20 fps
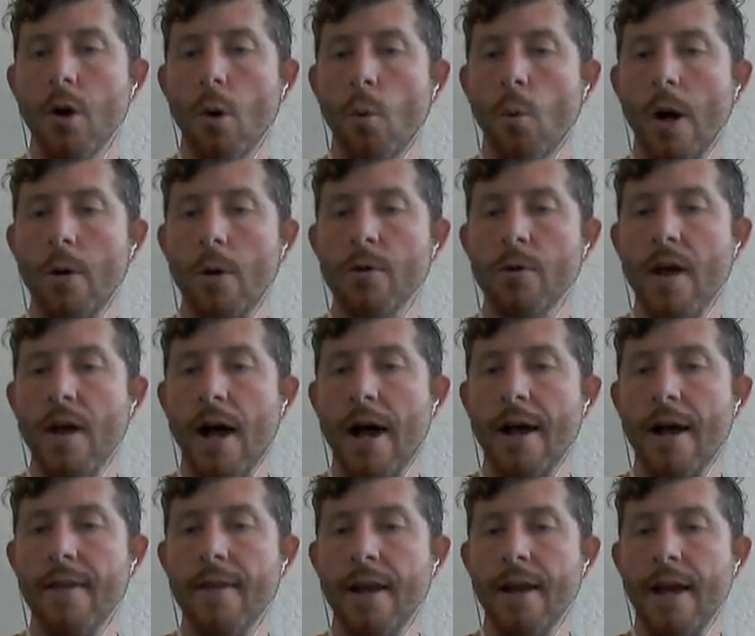where was the
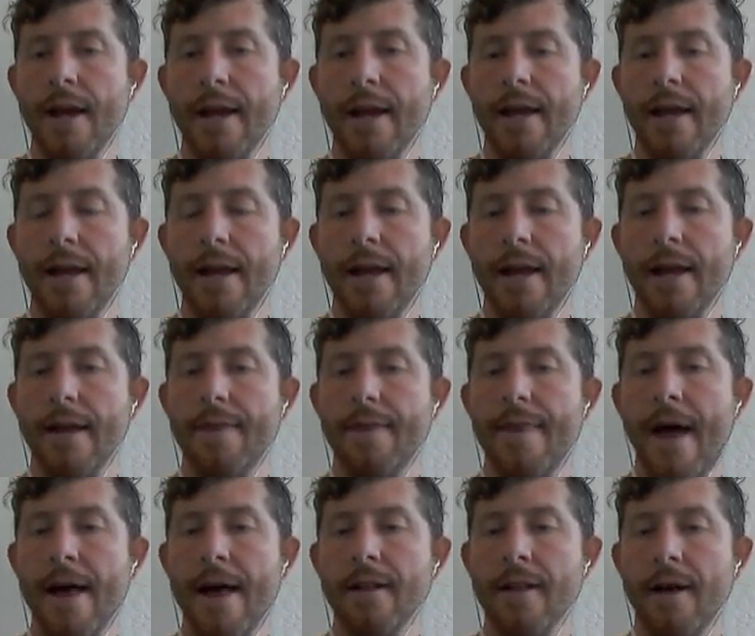high of the day? It hit
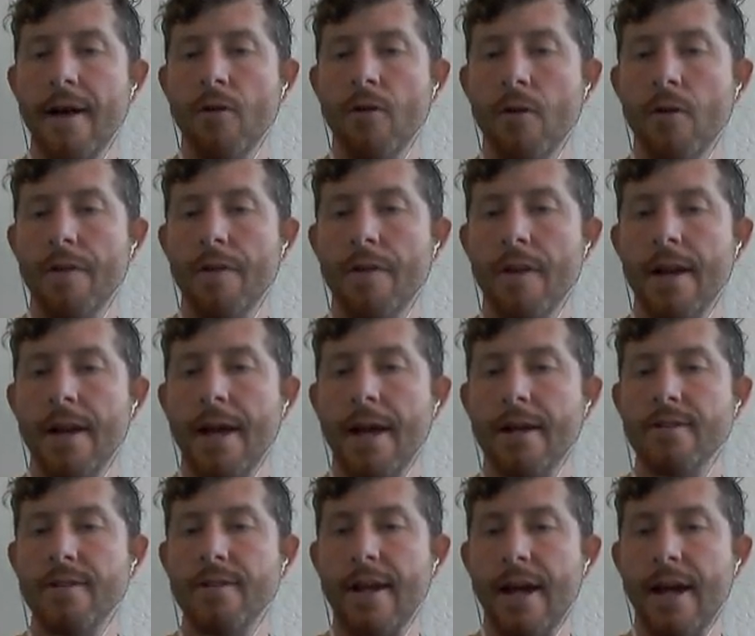that level. The
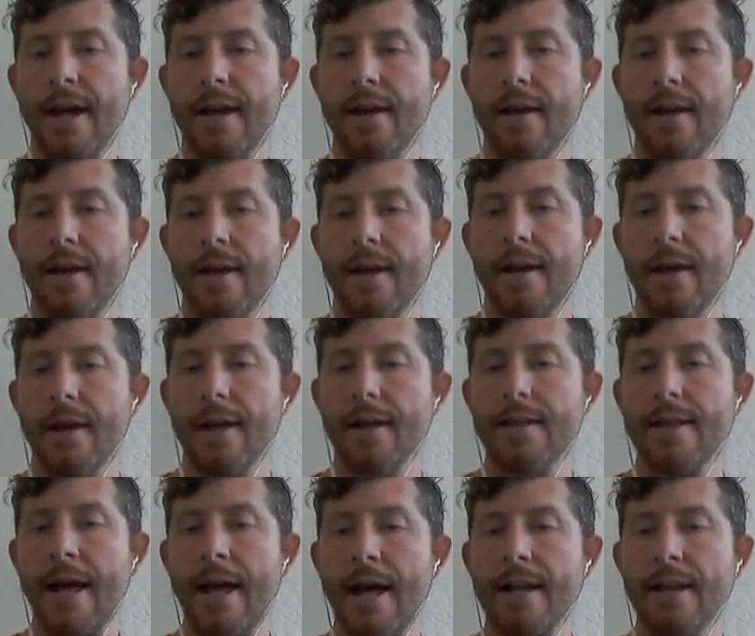next day,
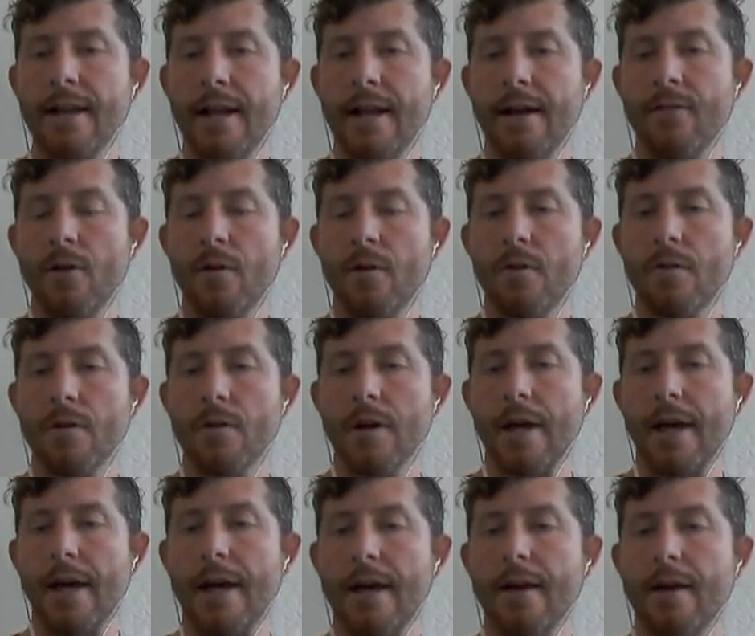hit that level.
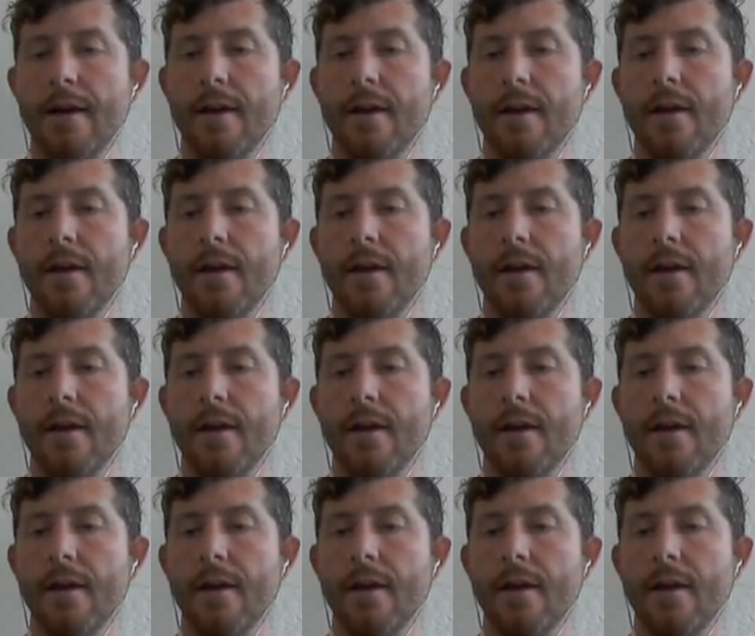Okay?